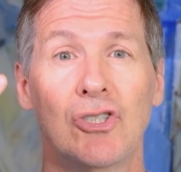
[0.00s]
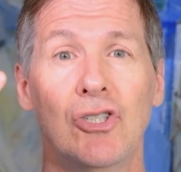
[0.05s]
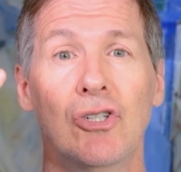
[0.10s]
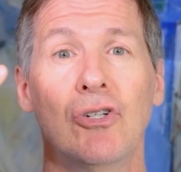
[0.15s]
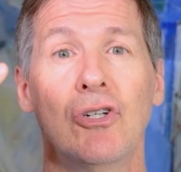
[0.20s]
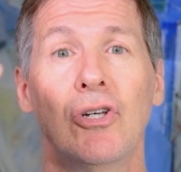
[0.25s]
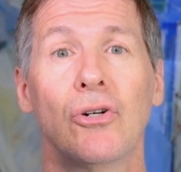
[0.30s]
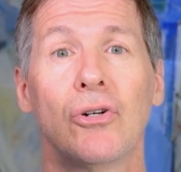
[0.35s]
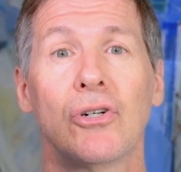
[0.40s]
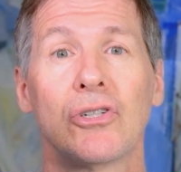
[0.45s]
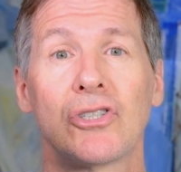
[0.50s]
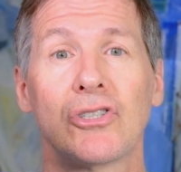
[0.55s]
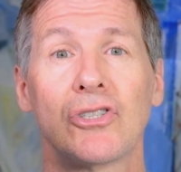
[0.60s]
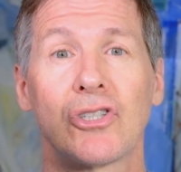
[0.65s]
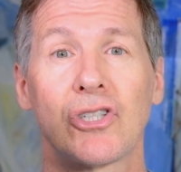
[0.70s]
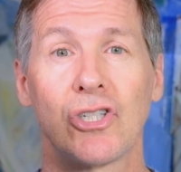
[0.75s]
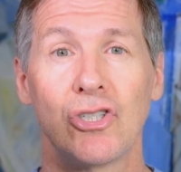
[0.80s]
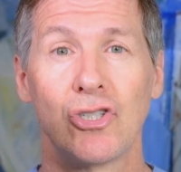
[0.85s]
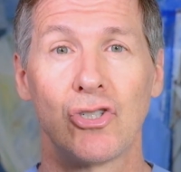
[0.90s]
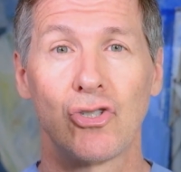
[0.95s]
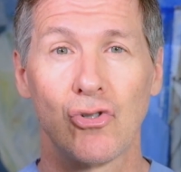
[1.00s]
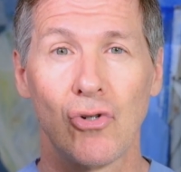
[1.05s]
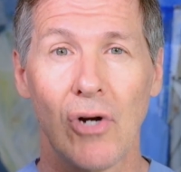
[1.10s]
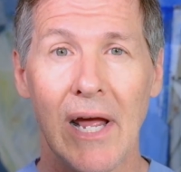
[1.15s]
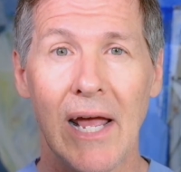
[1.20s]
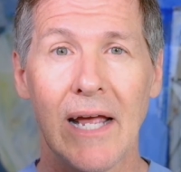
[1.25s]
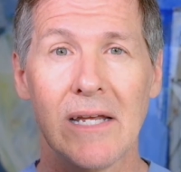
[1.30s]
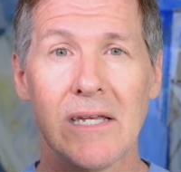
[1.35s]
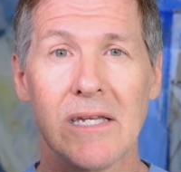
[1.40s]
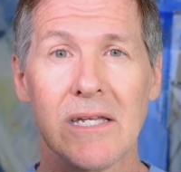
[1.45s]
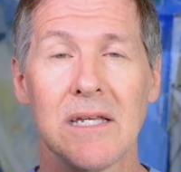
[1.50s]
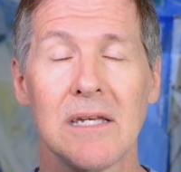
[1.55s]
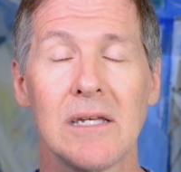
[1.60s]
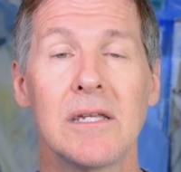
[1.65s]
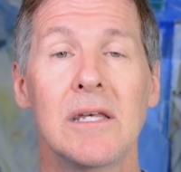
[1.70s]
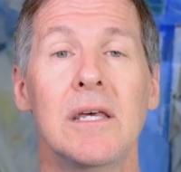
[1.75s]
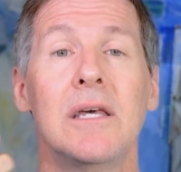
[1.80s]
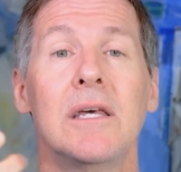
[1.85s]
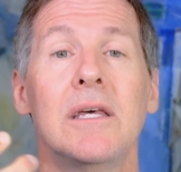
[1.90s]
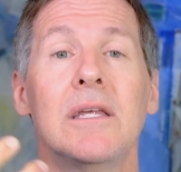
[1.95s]
Your uterus is contracting
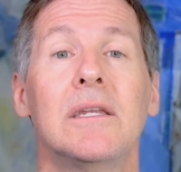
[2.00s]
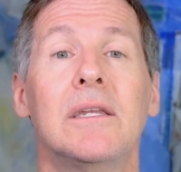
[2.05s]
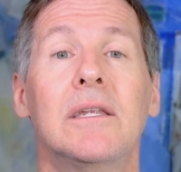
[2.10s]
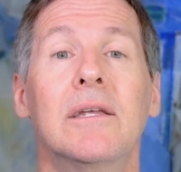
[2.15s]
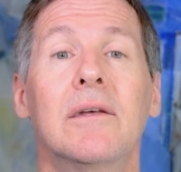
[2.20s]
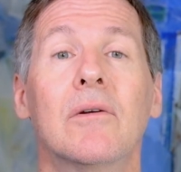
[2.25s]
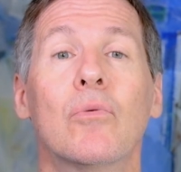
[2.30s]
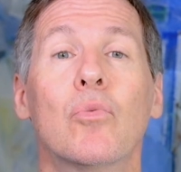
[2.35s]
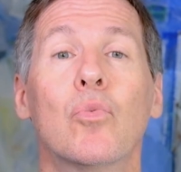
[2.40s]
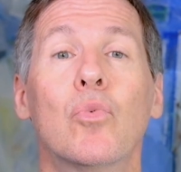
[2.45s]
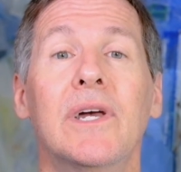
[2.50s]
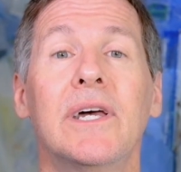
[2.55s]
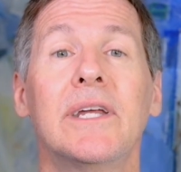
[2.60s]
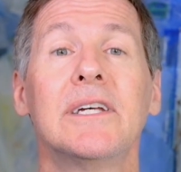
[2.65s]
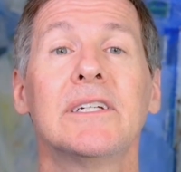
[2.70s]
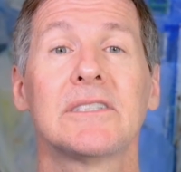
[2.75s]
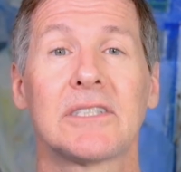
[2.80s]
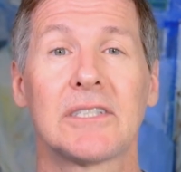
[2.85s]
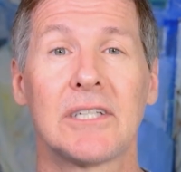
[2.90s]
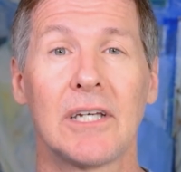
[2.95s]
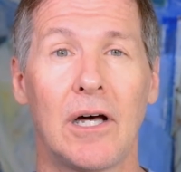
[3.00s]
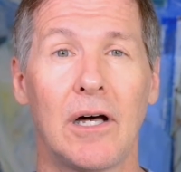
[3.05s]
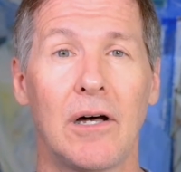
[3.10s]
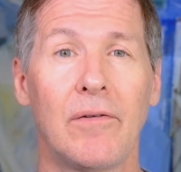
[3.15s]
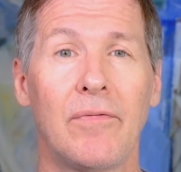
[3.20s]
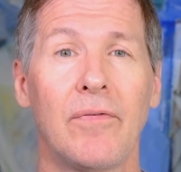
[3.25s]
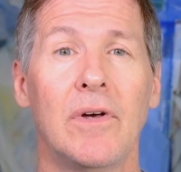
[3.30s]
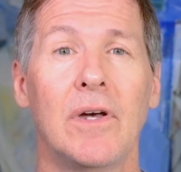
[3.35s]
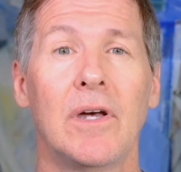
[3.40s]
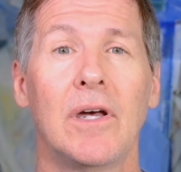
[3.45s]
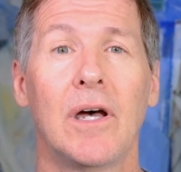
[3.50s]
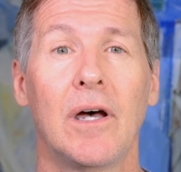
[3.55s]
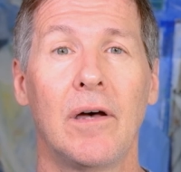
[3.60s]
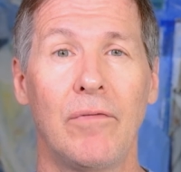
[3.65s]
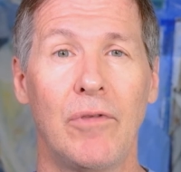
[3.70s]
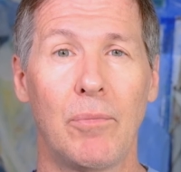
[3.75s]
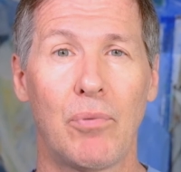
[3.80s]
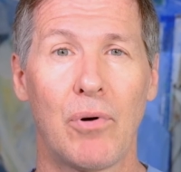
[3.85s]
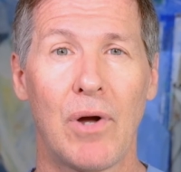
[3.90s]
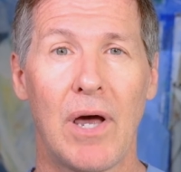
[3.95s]
to rid itself of
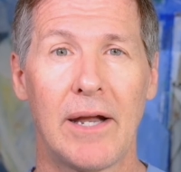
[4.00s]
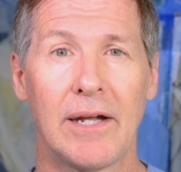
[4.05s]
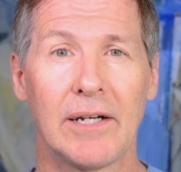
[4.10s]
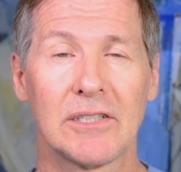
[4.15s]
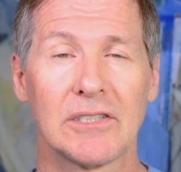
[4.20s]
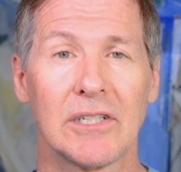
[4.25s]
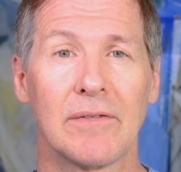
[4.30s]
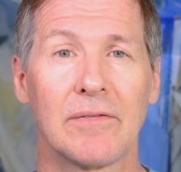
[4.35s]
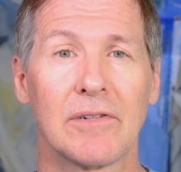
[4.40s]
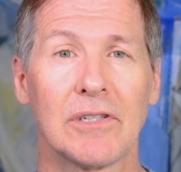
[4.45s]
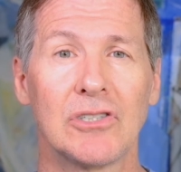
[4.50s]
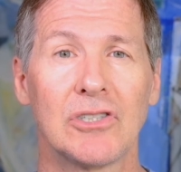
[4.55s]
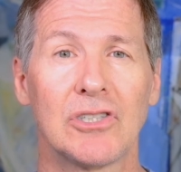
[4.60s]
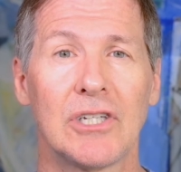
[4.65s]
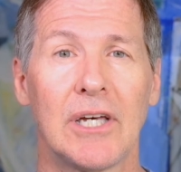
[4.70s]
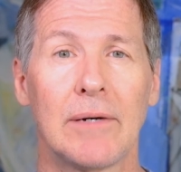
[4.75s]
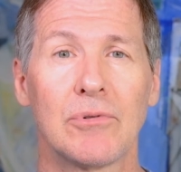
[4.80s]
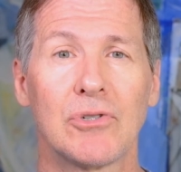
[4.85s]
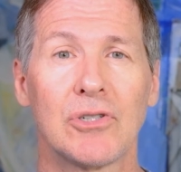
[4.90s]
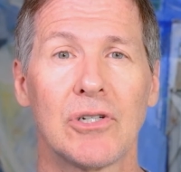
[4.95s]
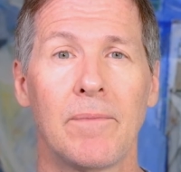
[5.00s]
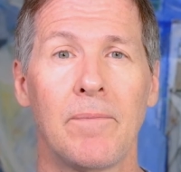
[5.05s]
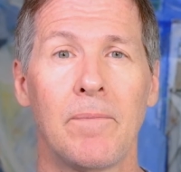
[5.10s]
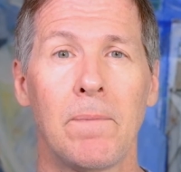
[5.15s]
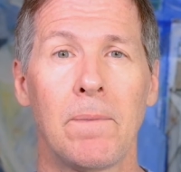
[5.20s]
the products of conception.